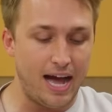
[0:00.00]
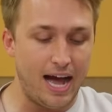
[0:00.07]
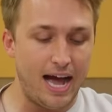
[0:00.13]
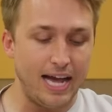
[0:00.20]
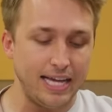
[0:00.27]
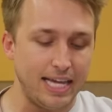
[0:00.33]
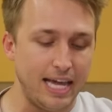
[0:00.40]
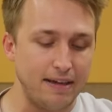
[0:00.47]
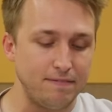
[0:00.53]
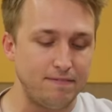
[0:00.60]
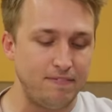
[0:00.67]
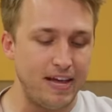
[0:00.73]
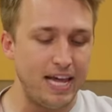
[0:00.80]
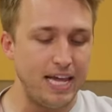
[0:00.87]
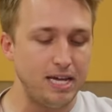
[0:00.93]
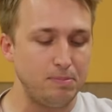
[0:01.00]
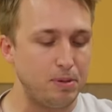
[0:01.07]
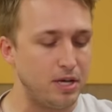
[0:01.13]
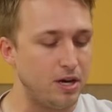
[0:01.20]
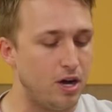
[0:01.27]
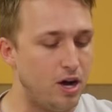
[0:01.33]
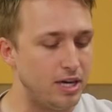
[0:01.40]
I gave vague
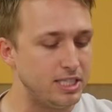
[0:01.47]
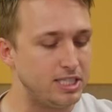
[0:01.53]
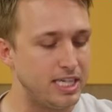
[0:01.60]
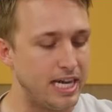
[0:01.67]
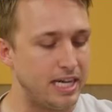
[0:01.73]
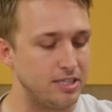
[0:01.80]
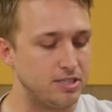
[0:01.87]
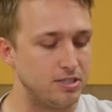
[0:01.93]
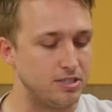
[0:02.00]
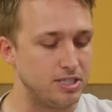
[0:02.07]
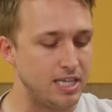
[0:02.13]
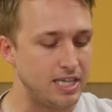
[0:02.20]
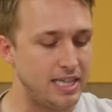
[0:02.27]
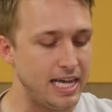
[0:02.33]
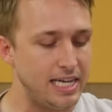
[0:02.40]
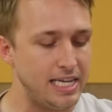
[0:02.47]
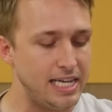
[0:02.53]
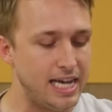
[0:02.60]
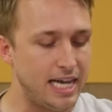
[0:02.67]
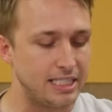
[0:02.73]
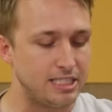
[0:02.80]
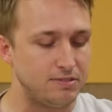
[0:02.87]
but honest answers, then
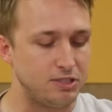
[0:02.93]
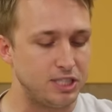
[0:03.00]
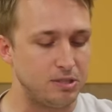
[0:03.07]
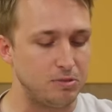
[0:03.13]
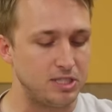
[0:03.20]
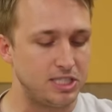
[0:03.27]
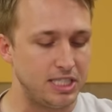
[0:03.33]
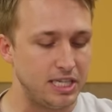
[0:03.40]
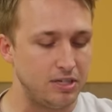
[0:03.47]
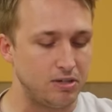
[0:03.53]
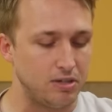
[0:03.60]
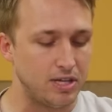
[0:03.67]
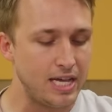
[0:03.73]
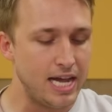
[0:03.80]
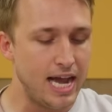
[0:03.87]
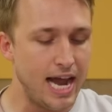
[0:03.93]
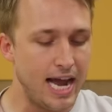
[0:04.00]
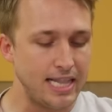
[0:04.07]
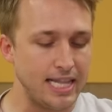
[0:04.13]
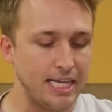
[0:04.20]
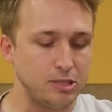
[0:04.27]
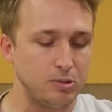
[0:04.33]
he asked if she was single,
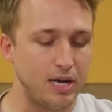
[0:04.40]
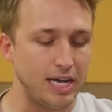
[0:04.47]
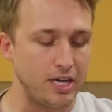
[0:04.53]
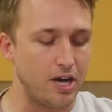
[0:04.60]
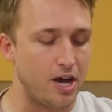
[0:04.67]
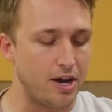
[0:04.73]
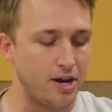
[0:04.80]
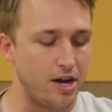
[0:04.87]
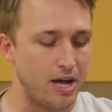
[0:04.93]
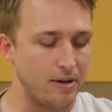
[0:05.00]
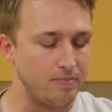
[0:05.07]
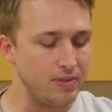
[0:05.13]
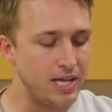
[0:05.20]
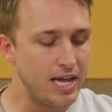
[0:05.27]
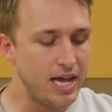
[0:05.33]
and that's when I caught on.